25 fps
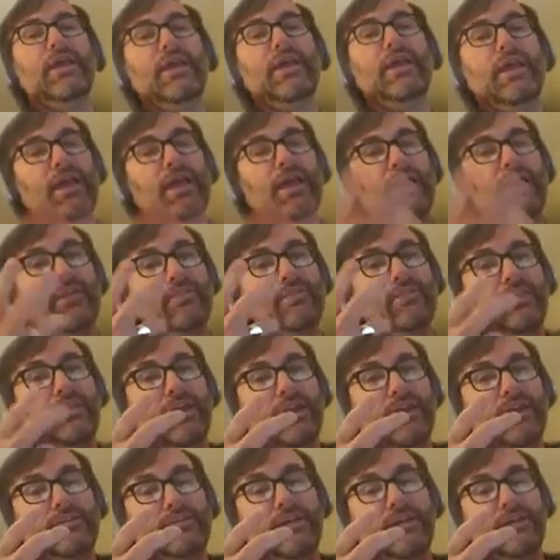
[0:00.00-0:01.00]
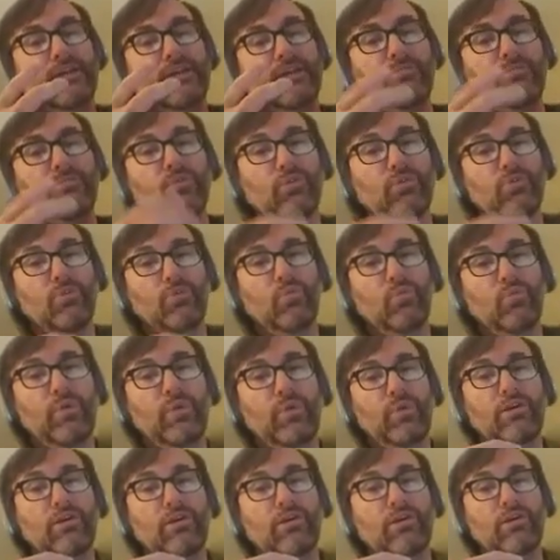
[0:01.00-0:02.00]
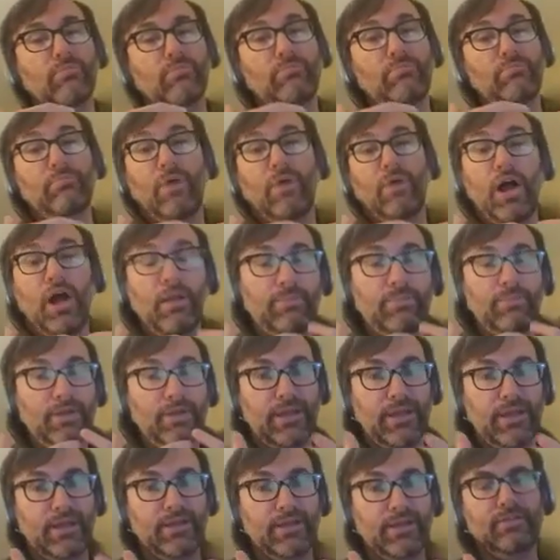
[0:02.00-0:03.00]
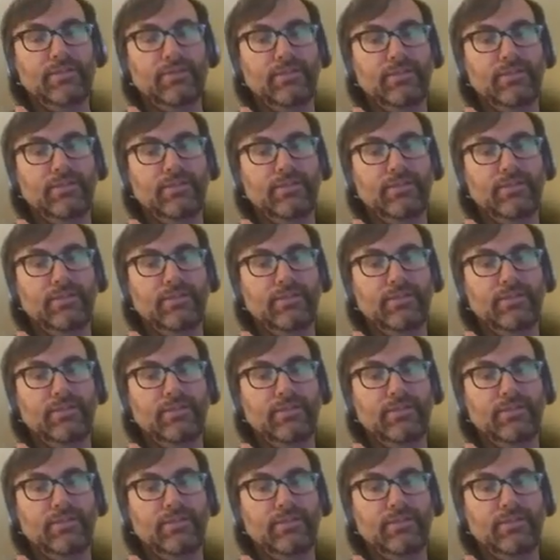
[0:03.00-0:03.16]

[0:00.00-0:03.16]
and that we are obligated